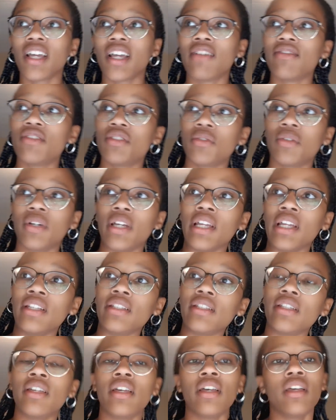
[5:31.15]
I've
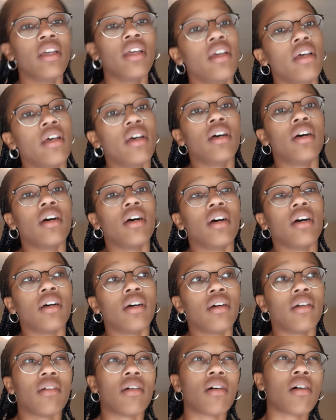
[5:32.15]
joined
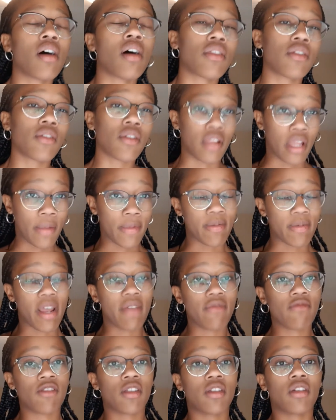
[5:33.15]
other clubs, but I
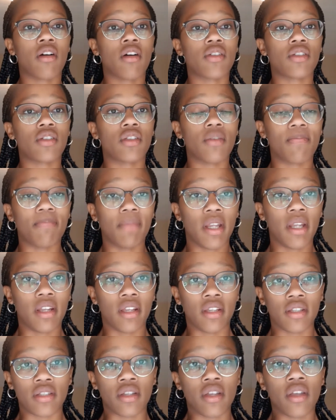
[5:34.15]
haven't really gone to their
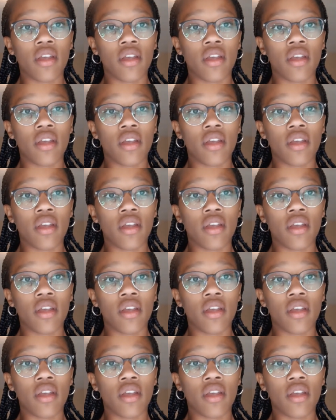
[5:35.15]
meetings.